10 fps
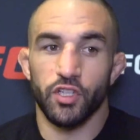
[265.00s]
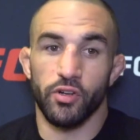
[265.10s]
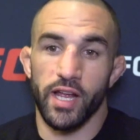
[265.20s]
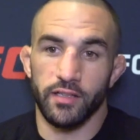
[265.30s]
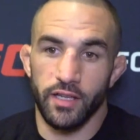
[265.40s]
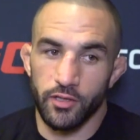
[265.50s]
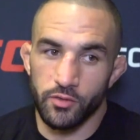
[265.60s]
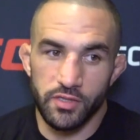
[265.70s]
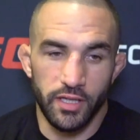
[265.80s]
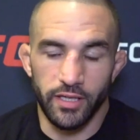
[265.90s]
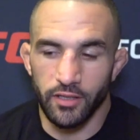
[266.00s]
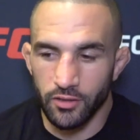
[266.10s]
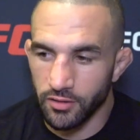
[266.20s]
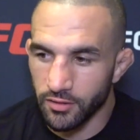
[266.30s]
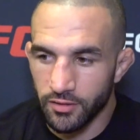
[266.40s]
Correct, yeah, it was like,
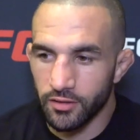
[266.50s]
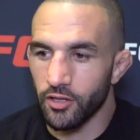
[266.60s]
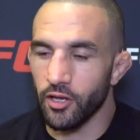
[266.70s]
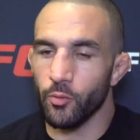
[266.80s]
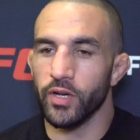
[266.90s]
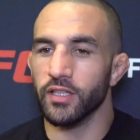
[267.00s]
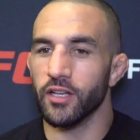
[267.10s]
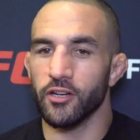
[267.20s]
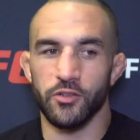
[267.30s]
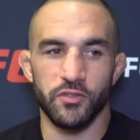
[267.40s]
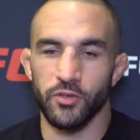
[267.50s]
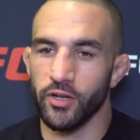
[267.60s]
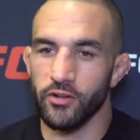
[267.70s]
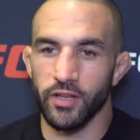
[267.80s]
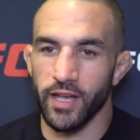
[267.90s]
when I went in there, I was doing
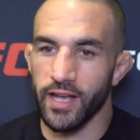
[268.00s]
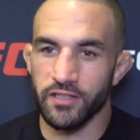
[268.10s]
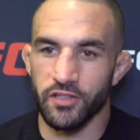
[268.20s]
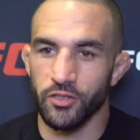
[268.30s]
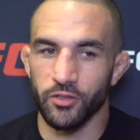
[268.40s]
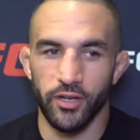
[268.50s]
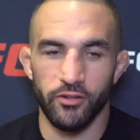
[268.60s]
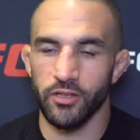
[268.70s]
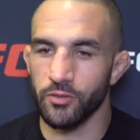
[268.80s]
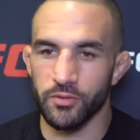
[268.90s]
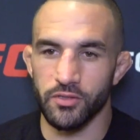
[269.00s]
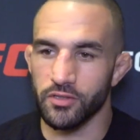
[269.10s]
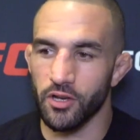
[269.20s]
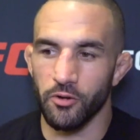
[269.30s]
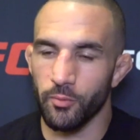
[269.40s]
everything I had to do, everything was
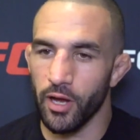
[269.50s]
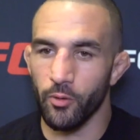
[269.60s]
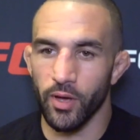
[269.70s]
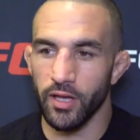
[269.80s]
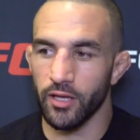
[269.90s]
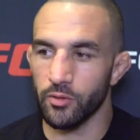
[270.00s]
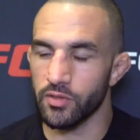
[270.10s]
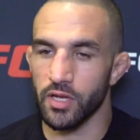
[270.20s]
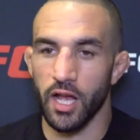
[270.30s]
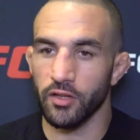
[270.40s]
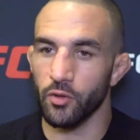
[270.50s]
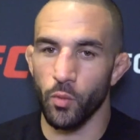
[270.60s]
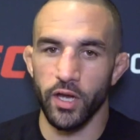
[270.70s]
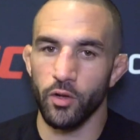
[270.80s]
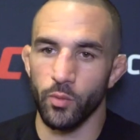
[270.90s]
going my way, I was on the
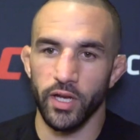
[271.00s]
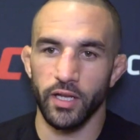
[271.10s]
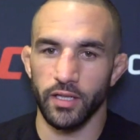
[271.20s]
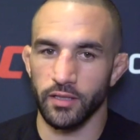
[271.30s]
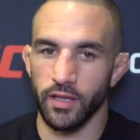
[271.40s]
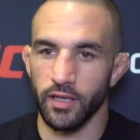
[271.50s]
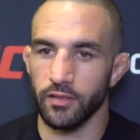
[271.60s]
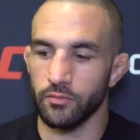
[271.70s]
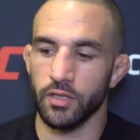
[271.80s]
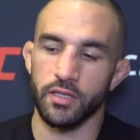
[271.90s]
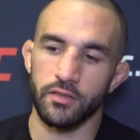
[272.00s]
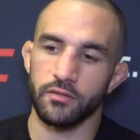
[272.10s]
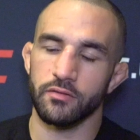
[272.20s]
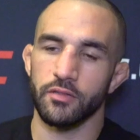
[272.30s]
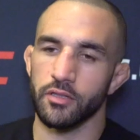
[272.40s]
way to winning, and then I,
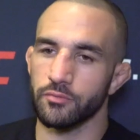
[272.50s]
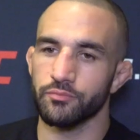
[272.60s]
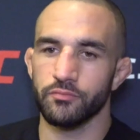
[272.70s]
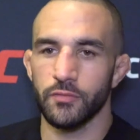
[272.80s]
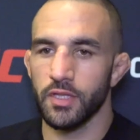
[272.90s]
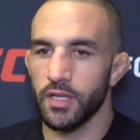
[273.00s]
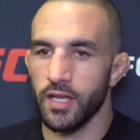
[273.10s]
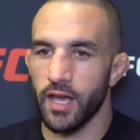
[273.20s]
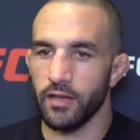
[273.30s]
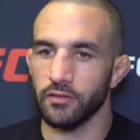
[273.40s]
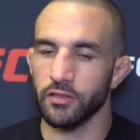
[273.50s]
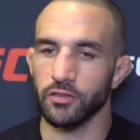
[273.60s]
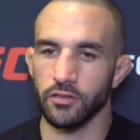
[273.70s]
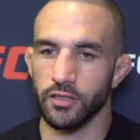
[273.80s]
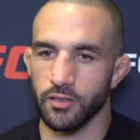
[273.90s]
you know, had a
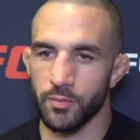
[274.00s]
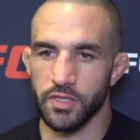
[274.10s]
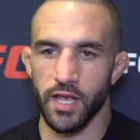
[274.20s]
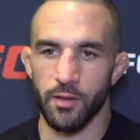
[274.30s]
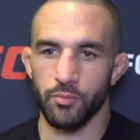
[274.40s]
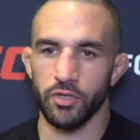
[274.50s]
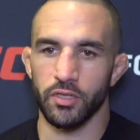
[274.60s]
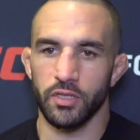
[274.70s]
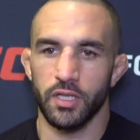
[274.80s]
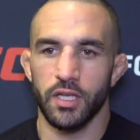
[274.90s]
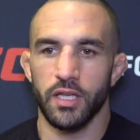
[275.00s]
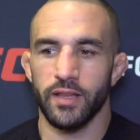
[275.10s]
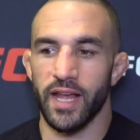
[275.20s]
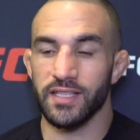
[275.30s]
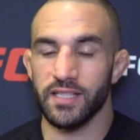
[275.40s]
little uh, mishap, but
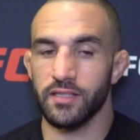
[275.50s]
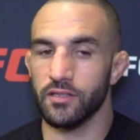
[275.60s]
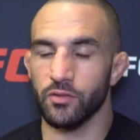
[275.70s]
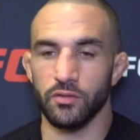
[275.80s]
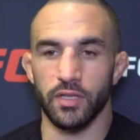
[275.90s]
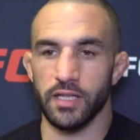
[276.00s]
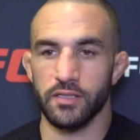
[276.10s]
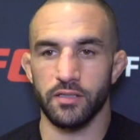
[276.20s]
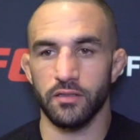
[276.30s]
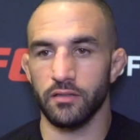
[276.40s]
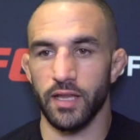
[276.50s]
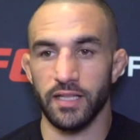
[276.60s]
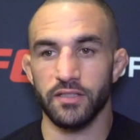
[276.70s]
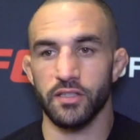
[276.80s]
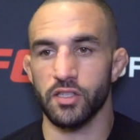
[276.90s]
that's the, that's,
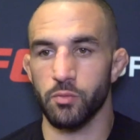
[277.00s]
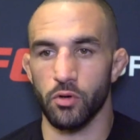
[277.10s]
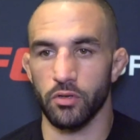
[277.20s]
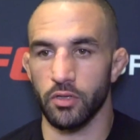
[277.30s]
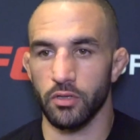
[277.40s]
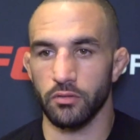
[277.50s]
that's the sport, you